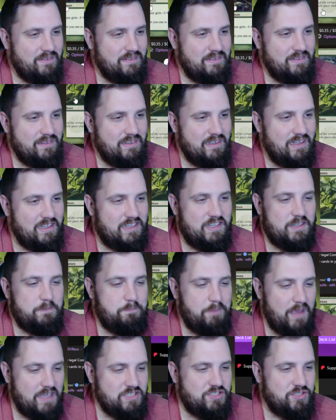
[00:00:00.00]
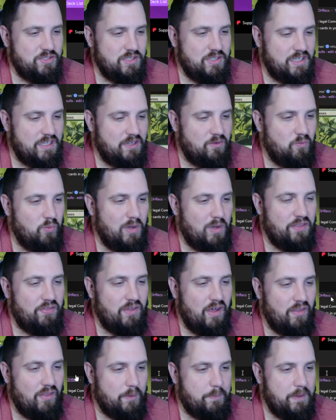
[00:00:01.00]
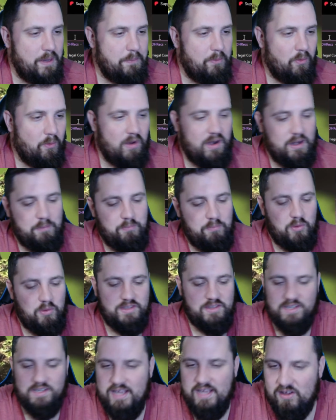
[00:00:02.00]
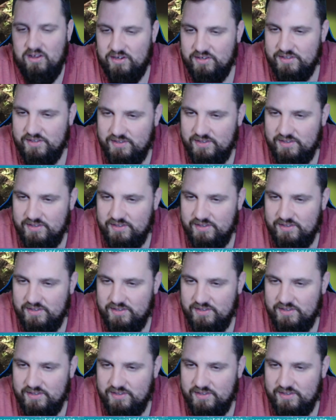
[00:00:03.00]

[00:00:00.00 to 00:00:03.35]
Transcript: especially with other people running poison counters.